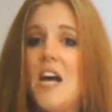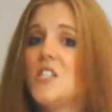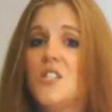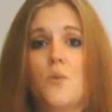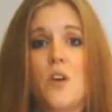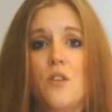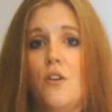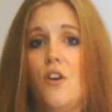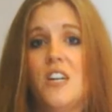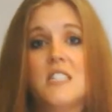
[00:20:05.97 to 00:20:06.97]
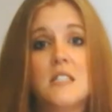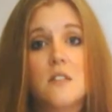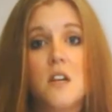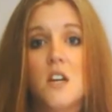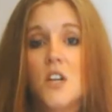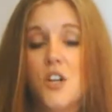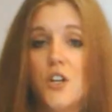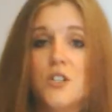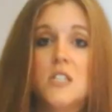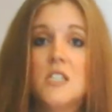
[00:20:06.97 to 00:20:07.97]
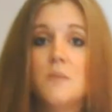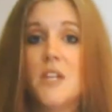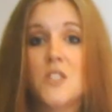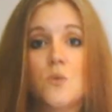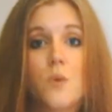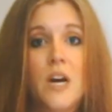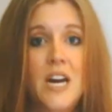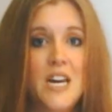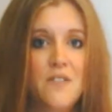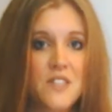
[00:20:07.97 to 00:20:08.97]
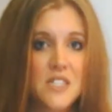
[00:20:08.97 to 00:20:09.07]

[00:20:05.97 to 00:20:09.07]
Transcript: as to whether or not it's 6 months away,